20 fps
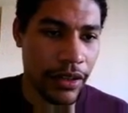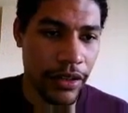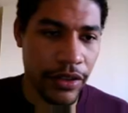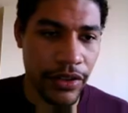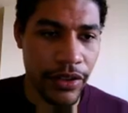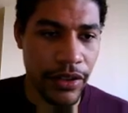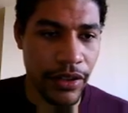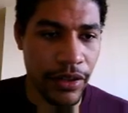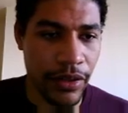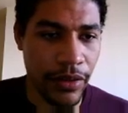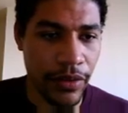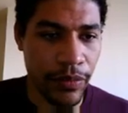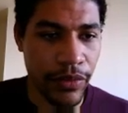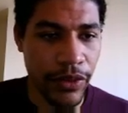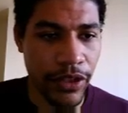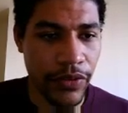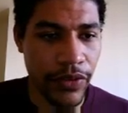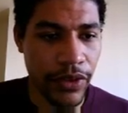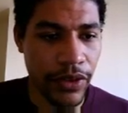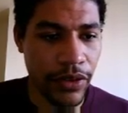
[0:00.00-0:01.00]
can see a
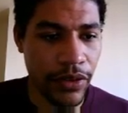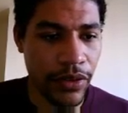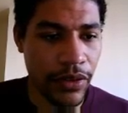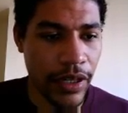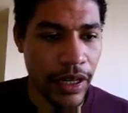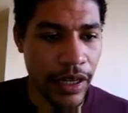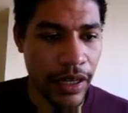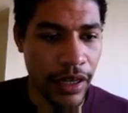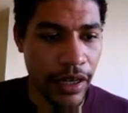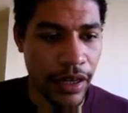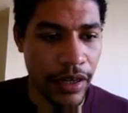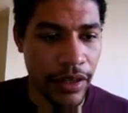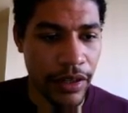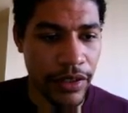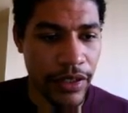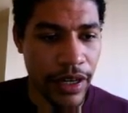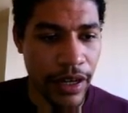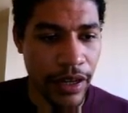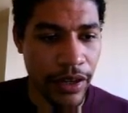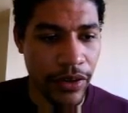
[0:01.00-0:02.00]
preview and a
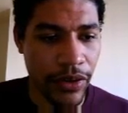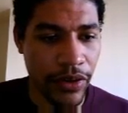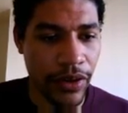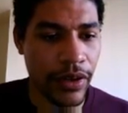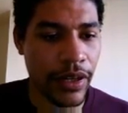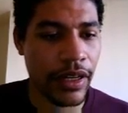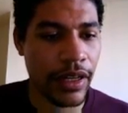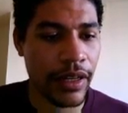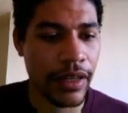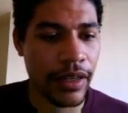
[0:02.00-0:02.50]
title,